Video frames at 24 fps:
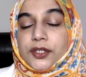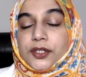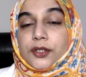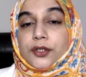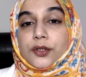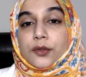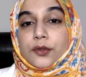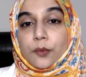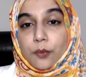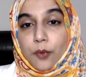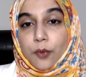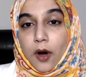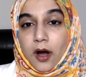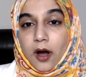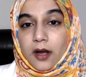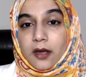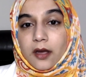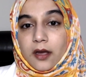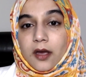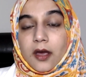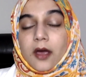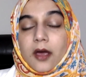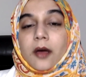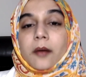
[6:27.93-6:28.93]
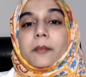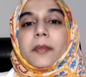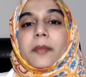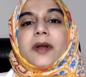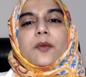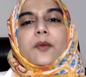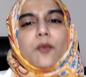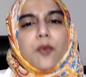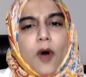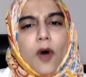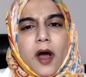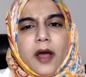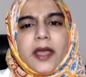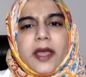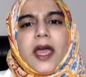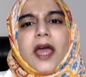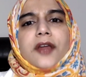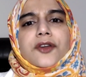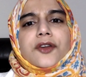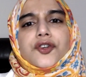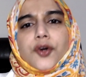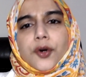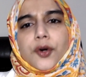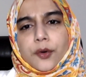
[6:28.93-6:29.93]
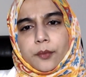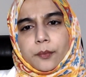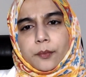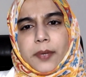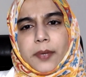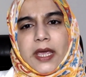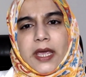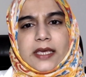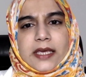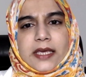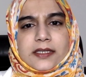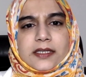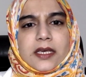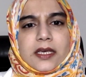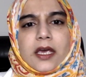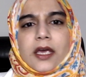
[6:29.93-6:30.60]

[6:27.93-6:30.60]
to walk, but walk at your pace.